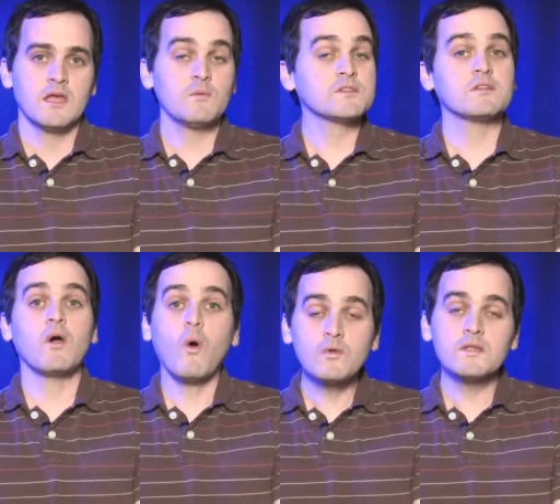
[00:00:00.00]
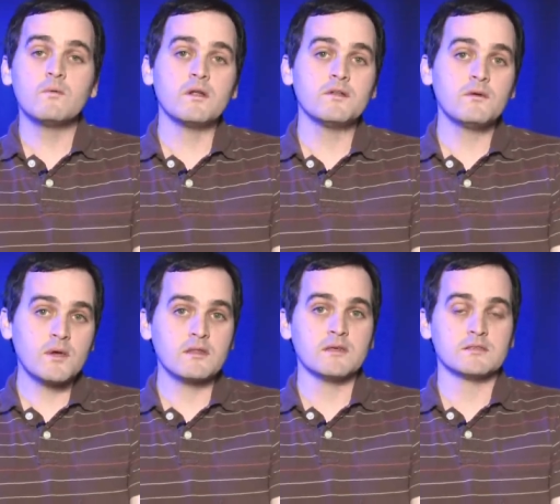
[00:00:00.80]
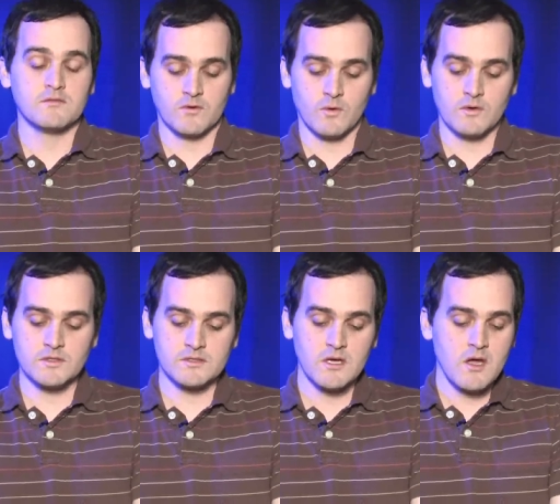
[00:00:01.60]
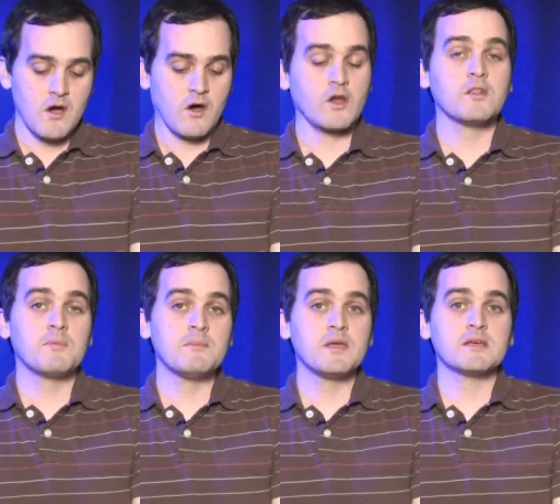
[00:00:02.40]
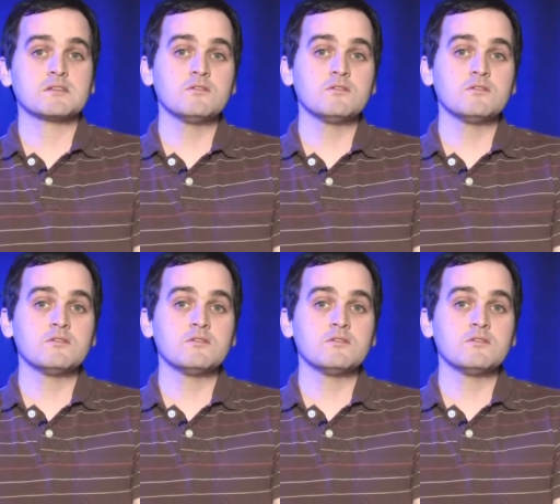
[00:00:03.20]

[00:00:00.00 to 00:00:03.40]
He wasn't the only one doing this, of course. On the PBS